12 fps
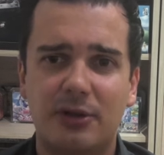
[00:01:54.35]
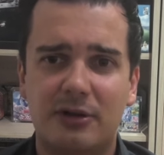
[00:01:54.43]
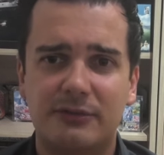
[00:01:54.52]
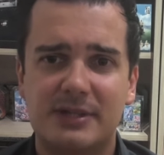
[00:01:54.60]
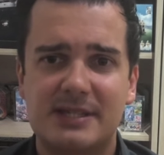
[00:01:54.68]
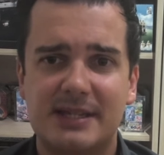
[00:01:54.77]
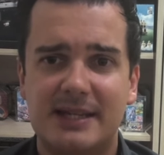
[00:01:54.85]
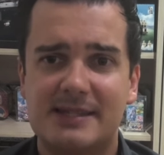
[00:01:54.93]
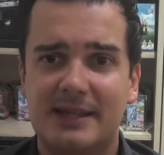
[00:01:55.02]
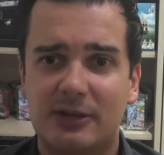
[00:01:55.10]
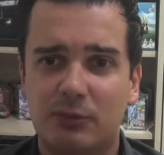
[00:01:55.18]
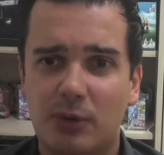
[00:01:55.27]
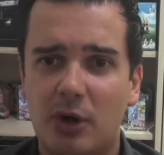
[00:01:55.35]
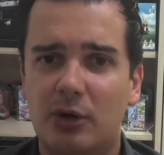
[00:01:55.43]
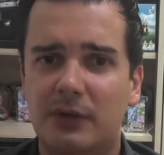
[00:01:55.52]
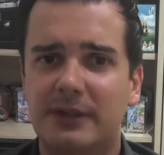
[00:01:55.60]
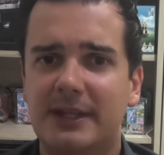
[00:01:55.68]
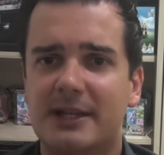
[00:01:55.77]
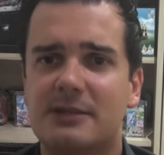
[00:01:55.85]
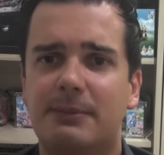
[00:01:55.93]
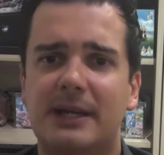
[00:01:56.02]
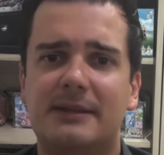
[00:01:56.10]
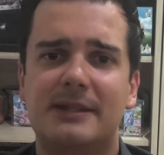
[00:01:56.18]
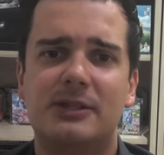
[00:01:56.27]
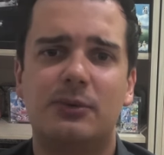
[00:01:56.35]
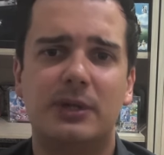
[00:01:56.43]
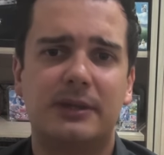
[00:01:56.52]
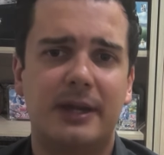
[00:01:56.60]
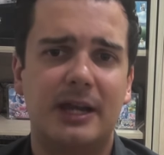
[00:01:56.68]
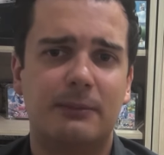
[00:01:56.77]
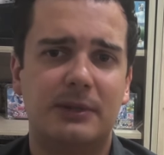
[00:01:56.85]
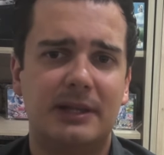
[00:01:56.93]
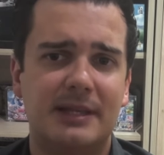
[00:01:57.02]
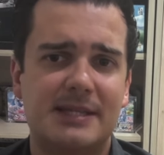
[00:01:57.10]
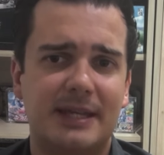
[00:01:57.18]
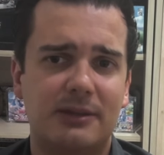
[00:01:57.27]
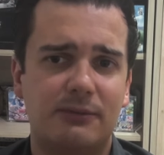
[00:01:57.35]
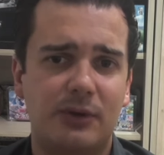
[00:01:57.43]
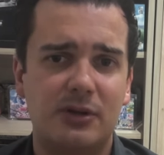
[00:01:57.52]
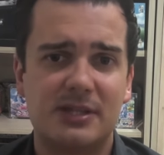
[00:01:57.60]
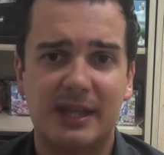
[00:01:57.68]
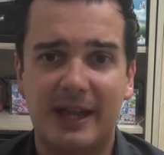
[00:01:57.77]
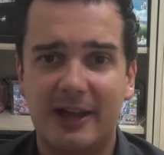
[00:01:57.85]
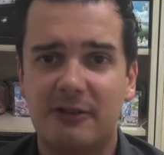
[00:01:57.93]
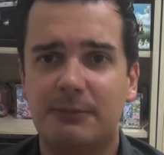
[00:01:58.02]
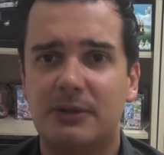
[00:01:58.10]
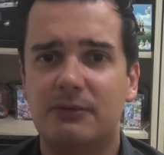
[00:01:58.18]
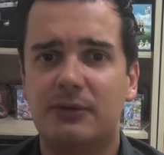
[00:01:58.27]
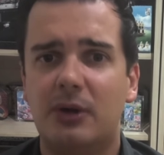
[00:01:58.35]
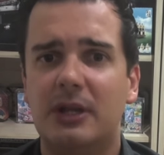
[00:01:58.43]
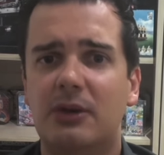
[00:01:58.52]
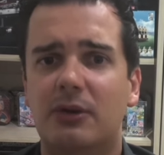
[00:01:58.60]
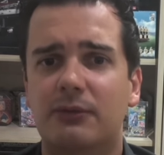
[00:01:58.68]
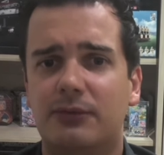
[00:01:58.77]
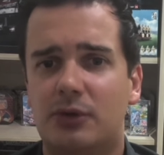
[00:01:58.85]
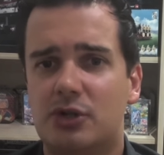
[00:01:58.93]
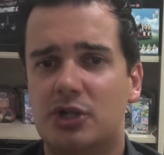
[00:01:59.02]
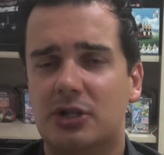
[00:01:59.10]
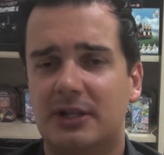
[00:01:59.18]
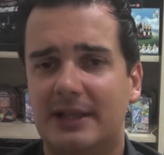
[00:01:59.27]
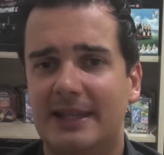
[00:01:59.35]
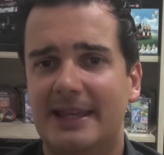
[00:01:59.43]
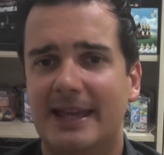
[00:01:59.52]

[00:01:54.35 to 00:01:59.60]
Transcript: of the sets that were on the expected retirement list at first have been very unfortunately